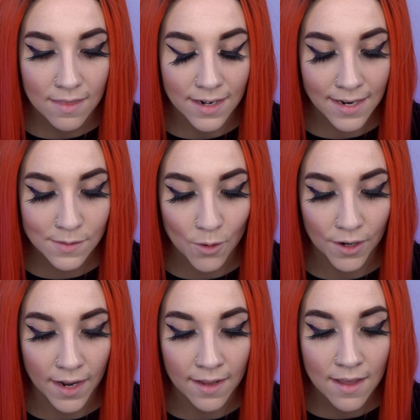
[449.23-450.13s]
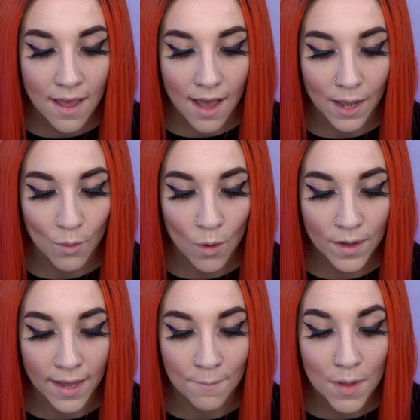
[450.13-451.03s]
The next morning, I
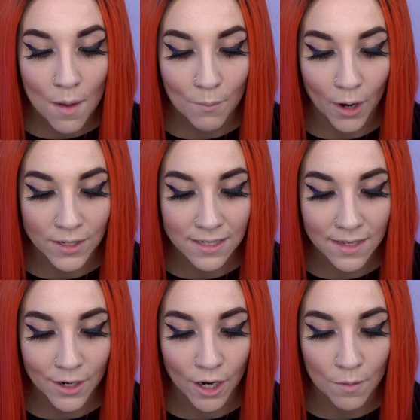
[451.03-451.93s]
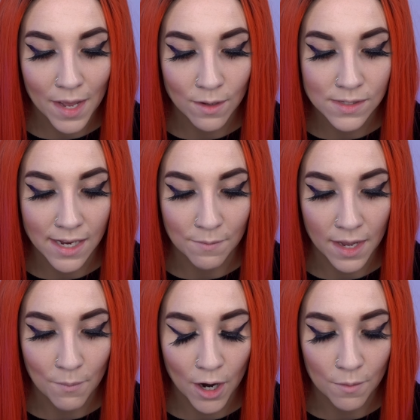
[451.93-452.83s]
woke up parked at the curb outside
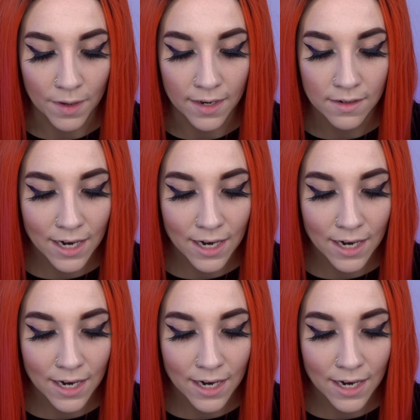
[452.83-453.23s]
my apartment.